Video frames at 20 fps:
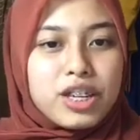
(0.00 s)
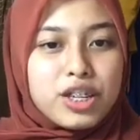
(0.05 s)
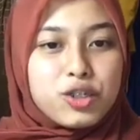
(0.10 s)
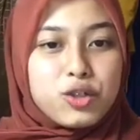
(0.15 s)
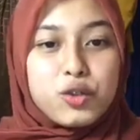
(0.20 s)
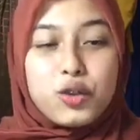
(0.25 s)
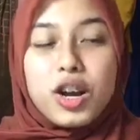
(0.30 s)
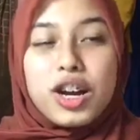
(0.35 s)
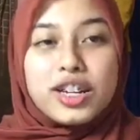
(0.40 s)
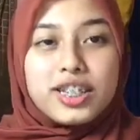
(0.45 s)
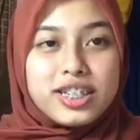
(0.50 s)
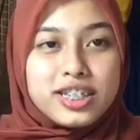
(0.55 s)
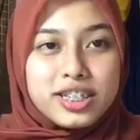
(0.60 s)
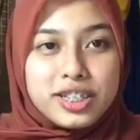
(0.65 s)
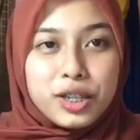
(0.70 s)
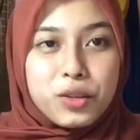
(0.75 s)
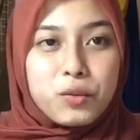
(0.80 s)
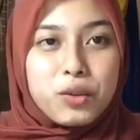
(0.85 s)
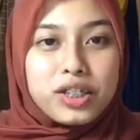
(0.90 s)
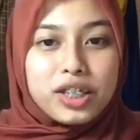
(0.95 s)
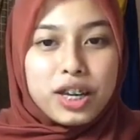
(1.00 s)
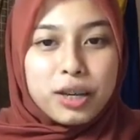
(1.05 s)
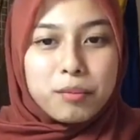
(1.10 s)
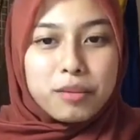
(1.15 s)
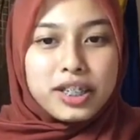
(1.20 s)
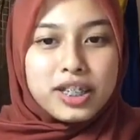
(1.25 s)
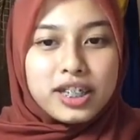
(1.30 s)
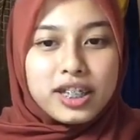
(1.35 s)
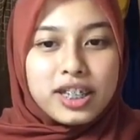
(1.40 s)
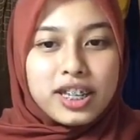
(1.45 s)
Do you understand what I
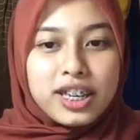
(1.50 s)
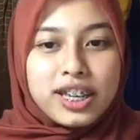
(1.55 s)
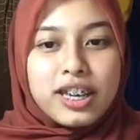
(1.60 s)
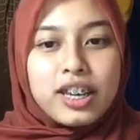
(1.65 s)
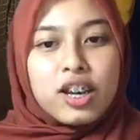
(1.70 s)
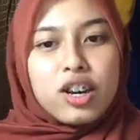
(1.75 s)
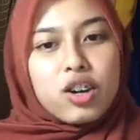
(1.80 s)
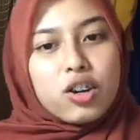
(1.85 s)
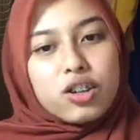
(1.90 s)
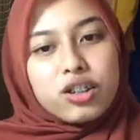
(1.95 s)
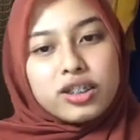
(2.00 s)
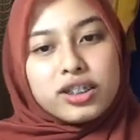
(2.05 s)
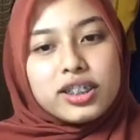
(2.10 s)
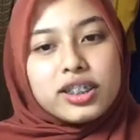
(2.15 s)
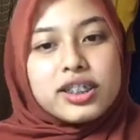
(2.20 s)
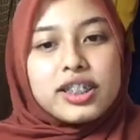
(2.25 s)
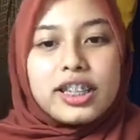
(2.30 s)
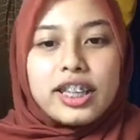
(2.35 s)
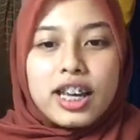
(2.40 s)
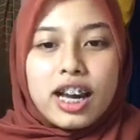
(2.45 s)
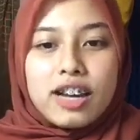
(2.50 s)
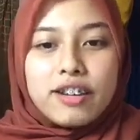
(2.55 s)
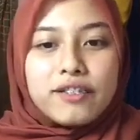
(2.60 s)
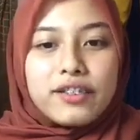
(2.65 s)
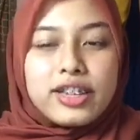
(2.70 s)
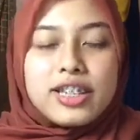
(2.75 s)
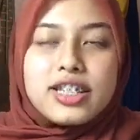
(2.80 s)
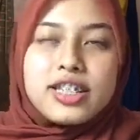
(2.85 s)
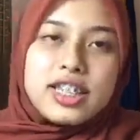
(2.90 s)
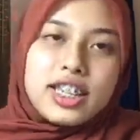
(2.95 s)
mean? Ordered the
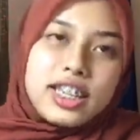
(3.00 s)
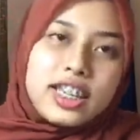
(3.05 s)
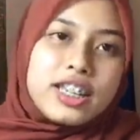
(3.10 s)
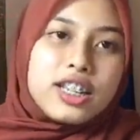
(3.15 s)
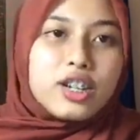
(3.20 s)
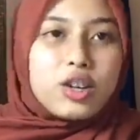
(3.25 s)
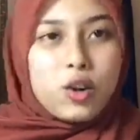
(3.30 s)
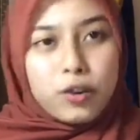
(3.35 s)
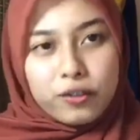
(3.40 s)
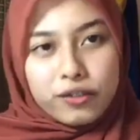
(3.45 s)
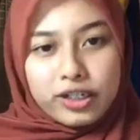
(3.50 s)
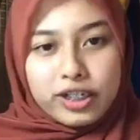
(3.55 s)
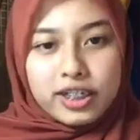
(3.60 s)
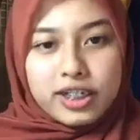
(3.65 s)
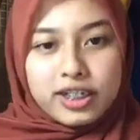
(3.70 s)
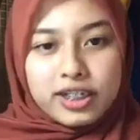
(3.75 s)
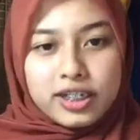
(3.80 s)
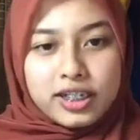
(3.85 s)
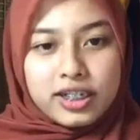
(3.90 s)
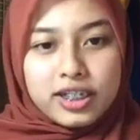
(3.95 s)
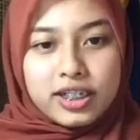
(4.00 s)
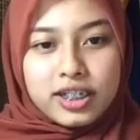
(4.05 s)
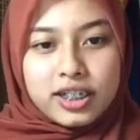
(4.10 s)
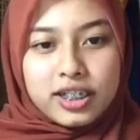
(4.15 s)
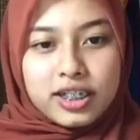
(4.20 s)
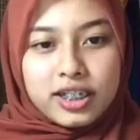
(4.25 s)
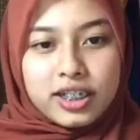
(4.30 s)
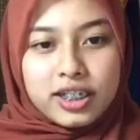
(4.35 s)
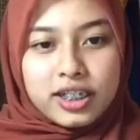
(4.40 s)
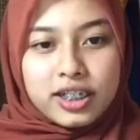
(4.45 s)
cafe she in a coffee.
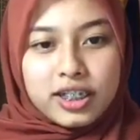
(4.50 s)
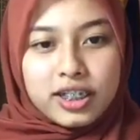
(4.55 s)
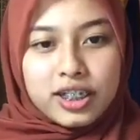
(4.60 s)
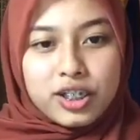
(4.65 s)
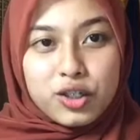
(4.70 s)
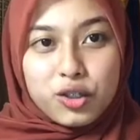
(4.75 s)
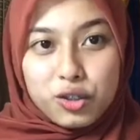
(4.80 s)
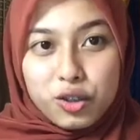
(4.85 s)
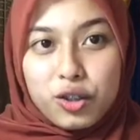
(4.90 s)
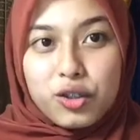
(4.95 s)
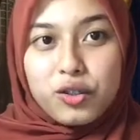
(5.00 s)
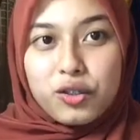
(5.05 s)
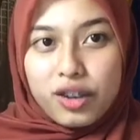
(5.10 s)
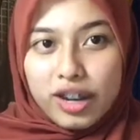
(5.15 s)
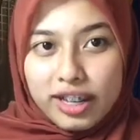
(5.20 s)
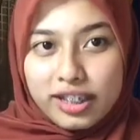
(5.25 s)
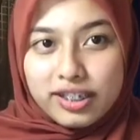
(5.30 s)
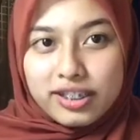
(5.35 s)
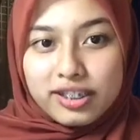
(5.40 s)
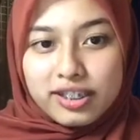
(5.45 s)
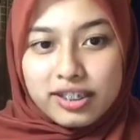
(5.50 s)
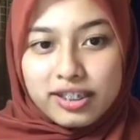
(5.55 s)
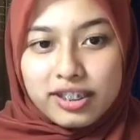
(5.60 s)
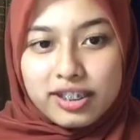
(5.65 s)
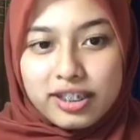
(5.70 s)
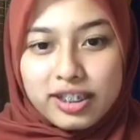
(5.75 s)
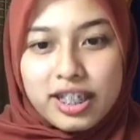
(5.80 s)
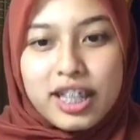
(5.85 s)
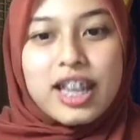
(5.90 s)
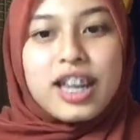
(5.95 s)
You don't write?
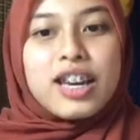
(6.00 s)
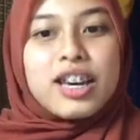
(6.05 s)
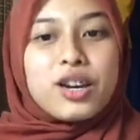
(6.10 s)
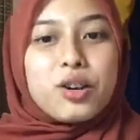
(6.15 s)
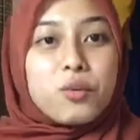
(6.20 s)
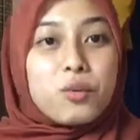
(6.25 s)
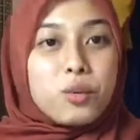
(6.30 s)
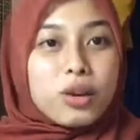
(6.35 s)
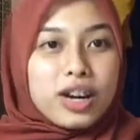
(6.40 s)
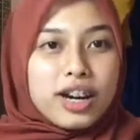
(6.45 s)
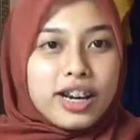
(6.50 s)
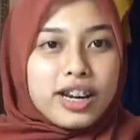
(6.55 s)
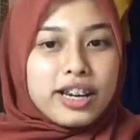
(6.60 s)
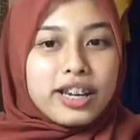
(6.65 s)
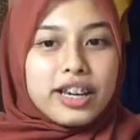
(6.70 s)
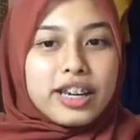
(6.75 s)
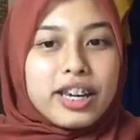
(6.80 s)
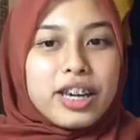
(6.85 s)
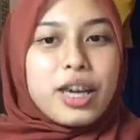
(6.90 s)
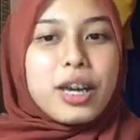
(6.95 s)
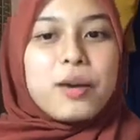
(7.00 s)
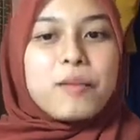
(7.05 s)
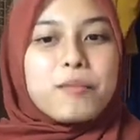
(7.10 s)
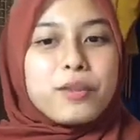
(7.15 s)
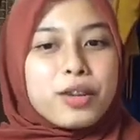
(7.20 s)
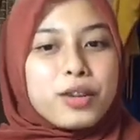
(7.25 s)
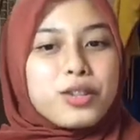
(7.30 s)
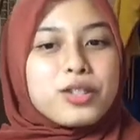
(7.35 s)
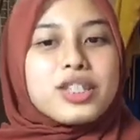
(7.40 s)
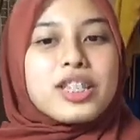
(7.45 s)
Why?
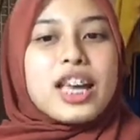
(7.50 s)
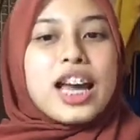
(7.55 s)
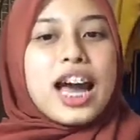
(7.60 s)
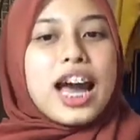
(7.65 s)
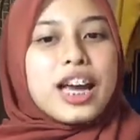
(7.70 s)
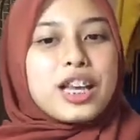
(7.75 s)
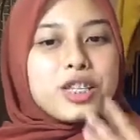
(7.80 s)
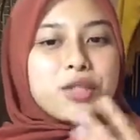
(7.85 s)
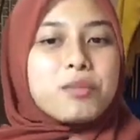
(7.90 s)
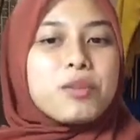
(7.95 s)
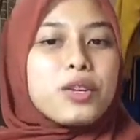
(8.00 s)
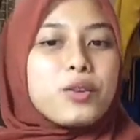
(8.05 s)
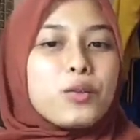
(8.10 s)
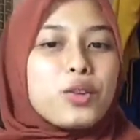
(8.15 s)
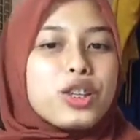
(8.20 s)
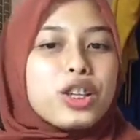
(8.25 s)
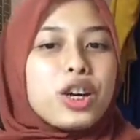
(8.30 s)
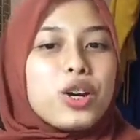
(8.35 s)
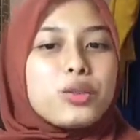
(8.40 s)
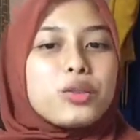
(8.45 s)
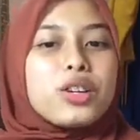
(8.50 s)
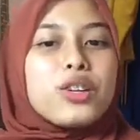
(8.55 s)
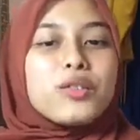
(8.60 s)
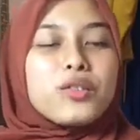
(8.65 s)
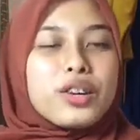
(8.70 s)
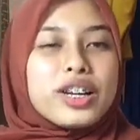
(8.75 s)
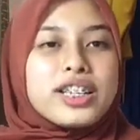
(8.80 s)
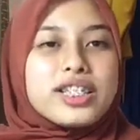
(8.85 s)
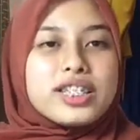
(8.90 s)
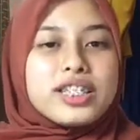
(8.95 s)
Because I speak without
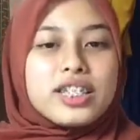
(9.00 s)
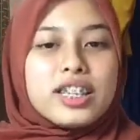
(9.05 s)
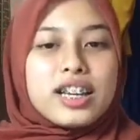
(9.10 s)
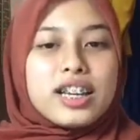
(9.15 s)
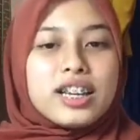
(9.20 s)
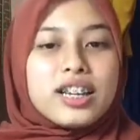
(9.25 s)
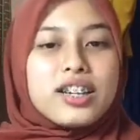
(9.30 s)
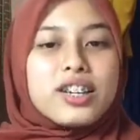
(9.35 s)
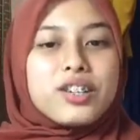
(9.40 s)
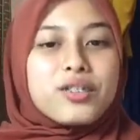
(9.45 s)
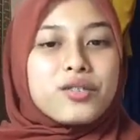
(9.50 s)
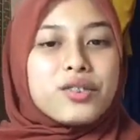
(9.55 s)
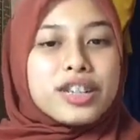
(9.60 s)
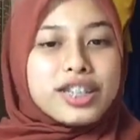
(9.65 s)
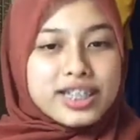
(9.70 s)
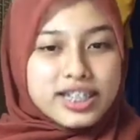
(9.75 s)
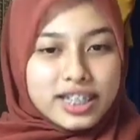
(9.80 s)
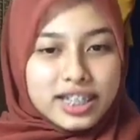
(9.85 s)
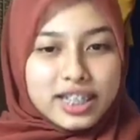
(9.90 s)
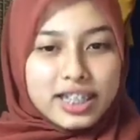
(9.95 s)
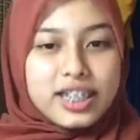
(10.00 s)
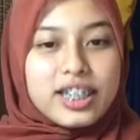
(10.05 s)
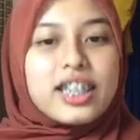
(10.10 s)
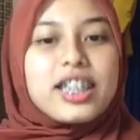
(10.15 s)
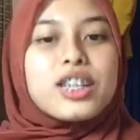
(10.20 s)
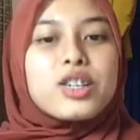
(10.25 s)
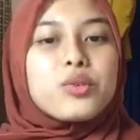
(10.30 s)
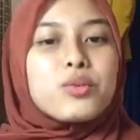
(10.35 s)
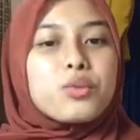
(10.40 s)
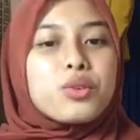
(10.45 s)
arranging
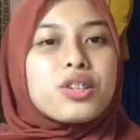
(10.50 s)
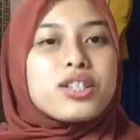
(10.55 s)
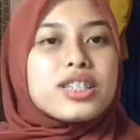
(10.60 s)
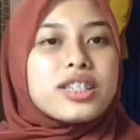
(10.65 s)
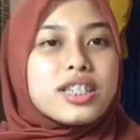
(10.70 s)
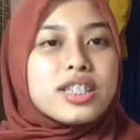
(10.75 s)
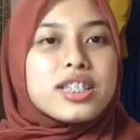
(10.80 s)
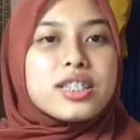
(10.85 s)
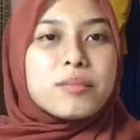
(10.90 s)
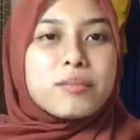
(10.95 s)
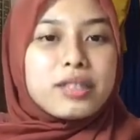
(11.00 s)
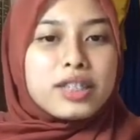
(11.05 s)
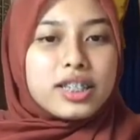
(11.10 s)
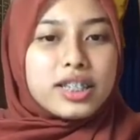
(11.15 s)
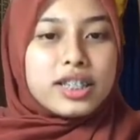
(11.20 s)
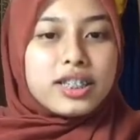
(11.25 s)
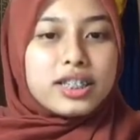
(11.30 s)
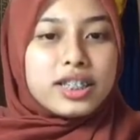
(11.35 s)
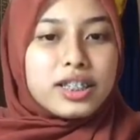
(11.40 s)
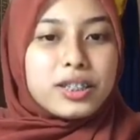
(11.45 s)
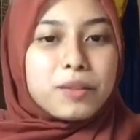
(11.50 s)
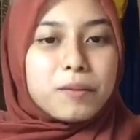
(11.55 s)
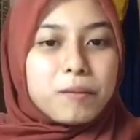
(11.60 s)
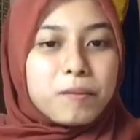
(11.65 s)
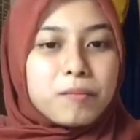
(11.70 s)
the words systematically.